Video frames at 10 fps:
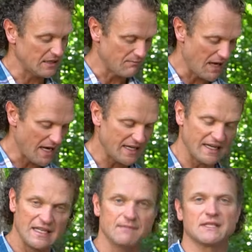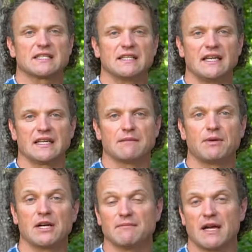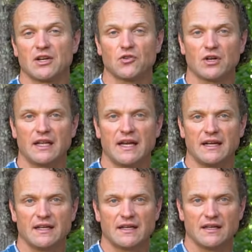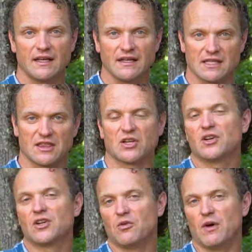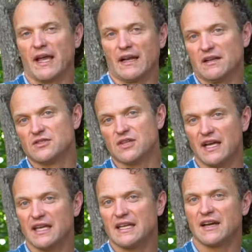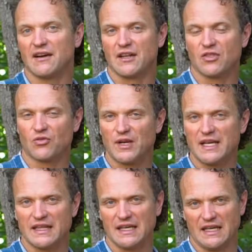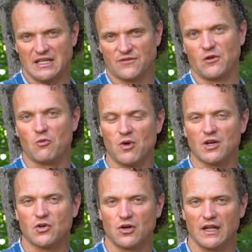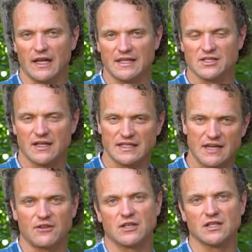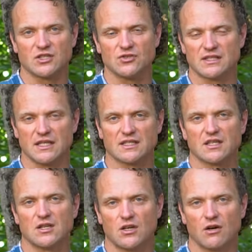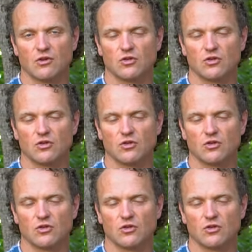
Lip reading: My Dyneema sling compared to my cordelette is 1/3 of the weight. So I can carry 3 of these for 1 cordelette. So I'm definitely going to choose this over